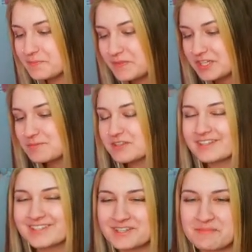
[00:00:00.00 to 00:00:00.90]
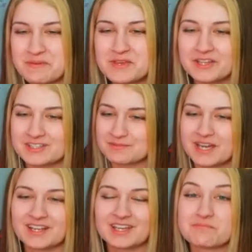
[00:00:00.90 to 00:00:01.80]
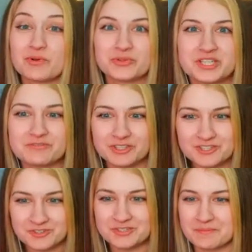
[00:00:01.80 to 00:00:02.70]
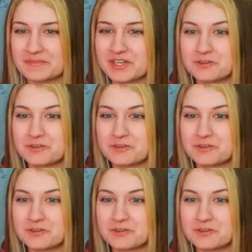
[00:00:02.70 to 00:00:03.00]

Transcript: makes me think that it might be like some kind of like multiverse or something,